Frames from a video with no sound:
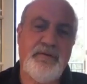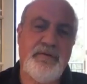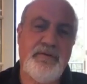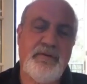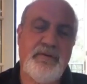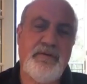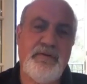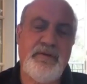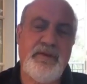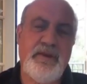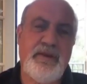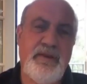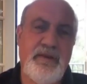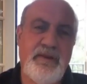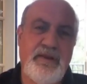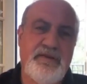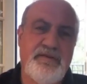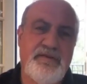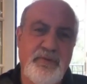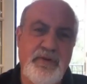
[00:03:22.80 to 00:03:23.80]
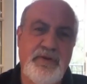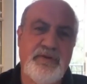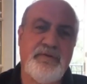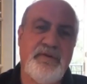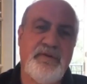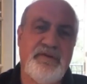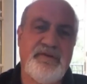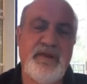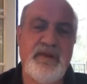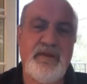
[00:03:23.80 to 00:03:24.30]
Hmm? Let's switch to
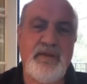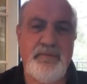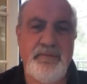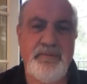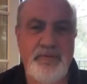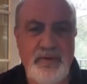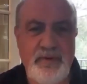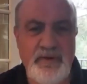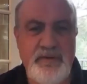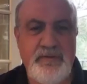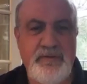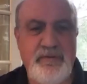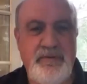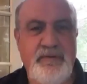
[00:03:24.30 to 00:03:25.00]
the second point.